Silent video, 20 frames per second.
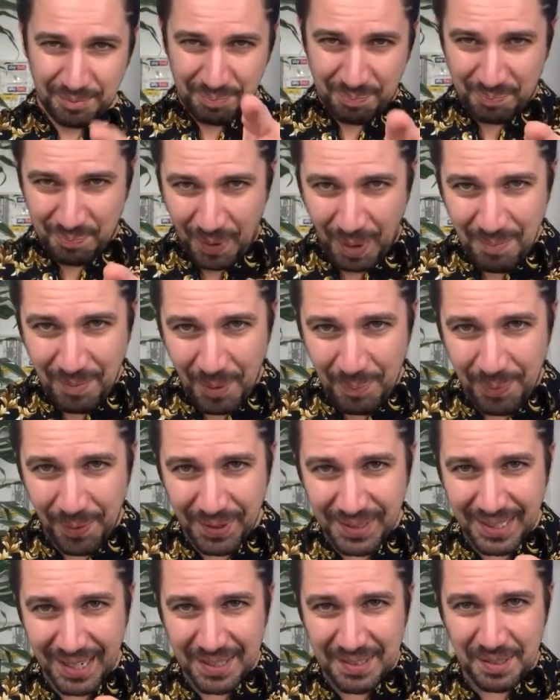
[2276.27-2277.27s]
One more
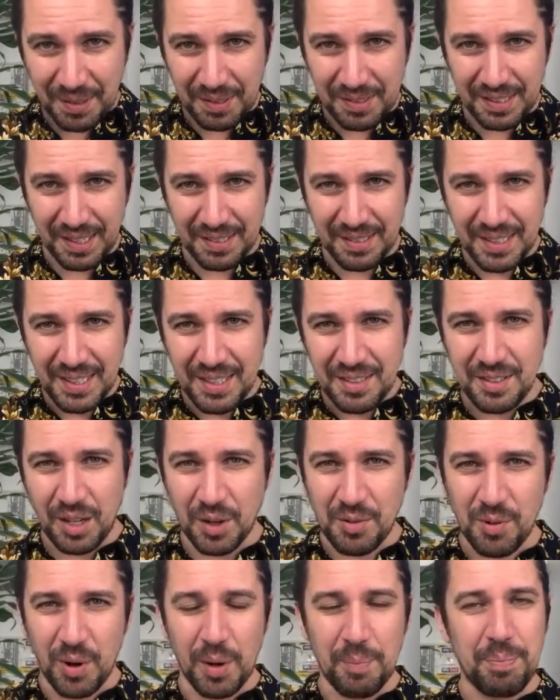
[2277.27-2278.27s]
point, Josh says,
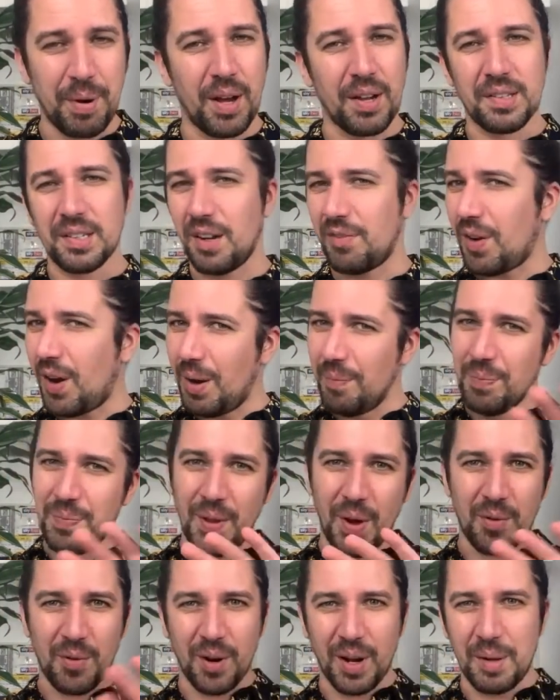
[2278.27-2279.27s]
don't write Barnes off. I'm
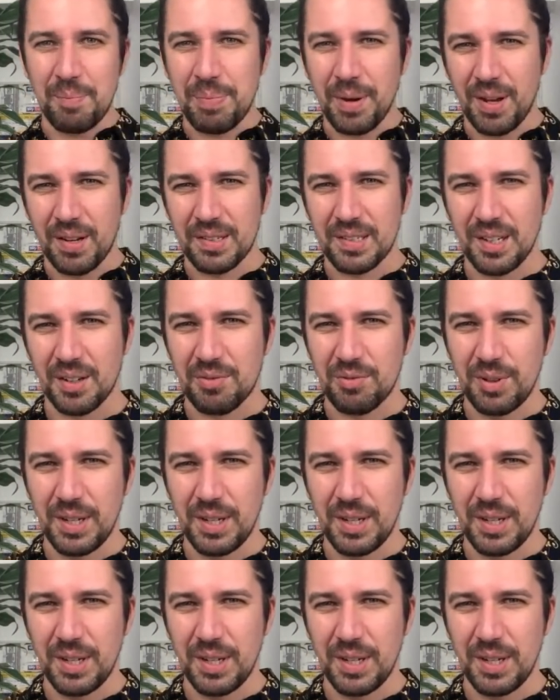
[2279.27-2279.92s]
not writing Barnes off.